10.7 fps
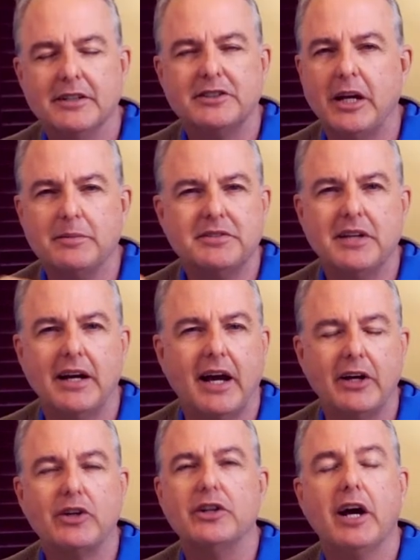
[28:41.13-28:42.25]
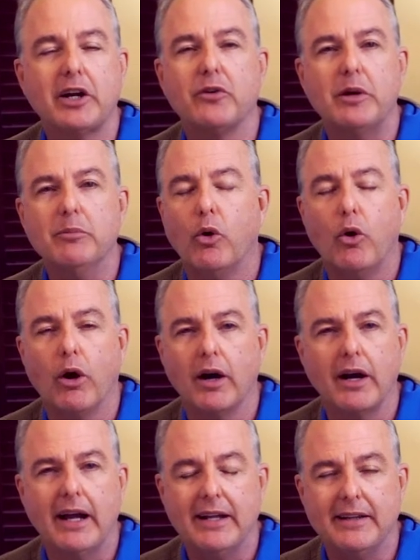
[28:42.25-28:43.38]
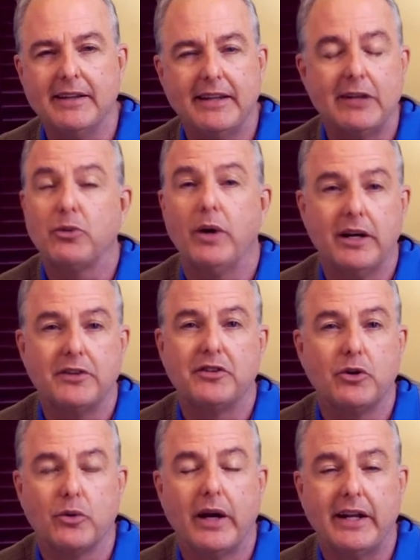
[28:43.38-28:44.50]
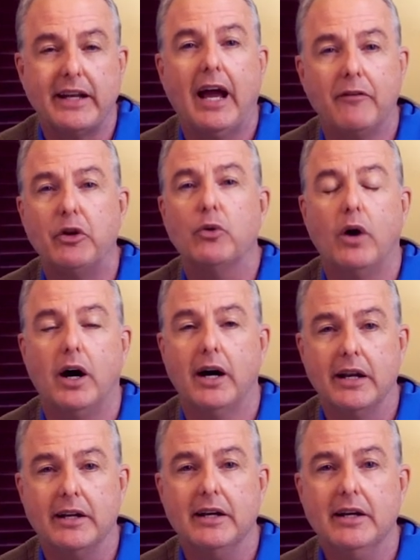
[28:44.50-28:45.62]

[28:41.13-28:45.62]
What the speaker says: Well, James, I could not agree more, and that's why it's so great to have you on,